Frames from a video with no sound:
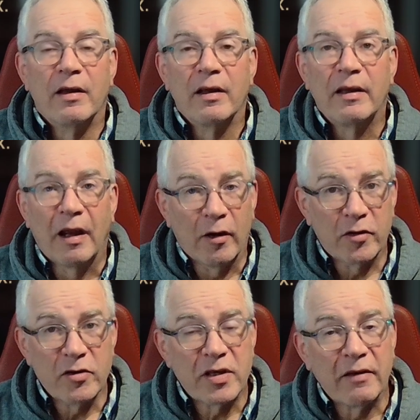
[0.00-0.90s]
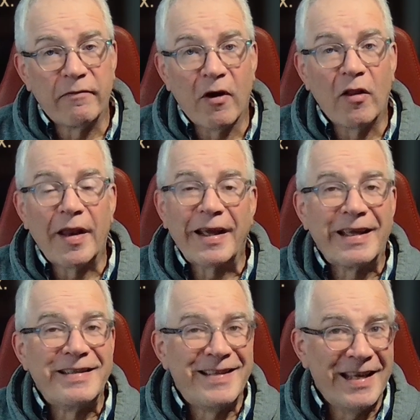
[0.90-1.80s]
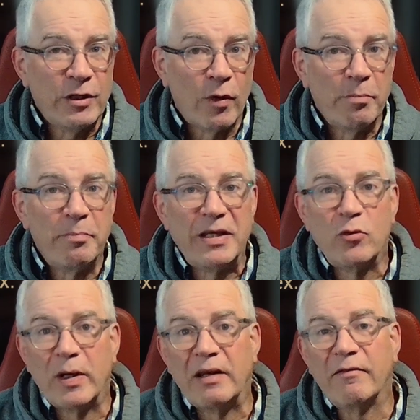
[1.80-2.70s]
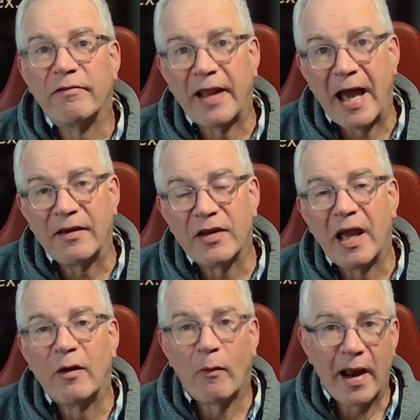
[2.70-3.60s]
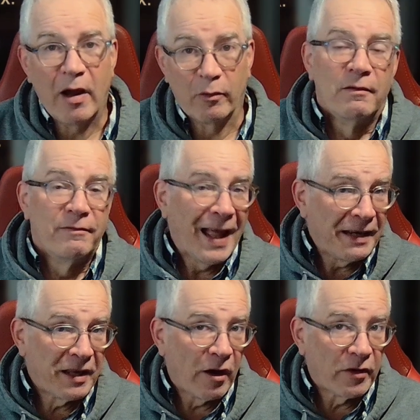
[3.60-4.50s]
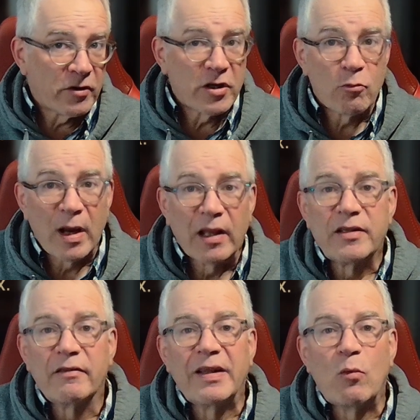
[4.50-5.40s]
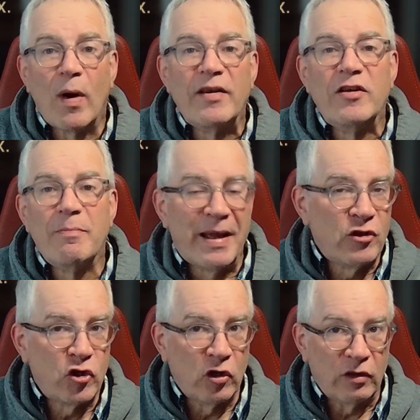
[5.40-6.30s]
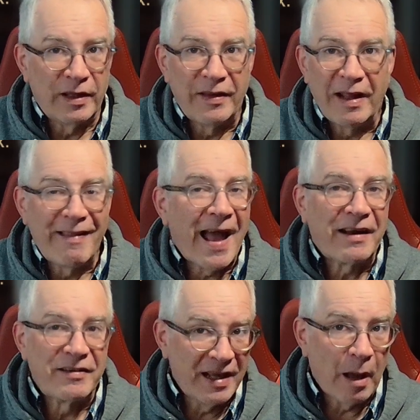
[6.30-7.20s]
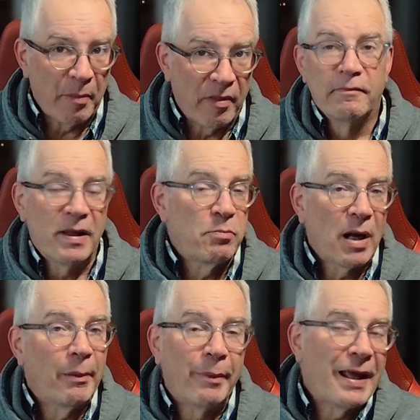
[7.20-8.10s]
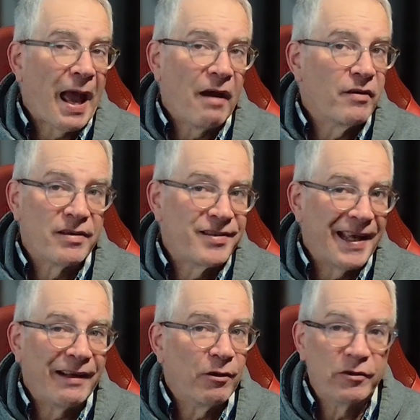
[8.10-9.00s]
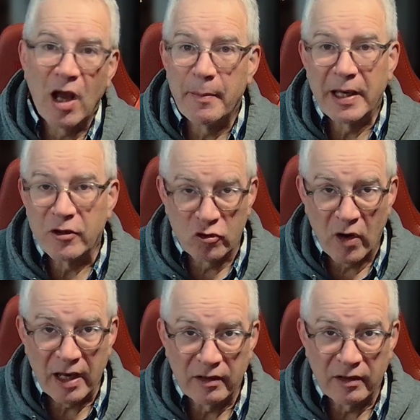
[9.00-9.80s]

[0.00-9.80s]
Characters can fall on a continuum between flat and round. Flat characters are relatively one-dimensional and they lack depth. They probably have a single dominant trait,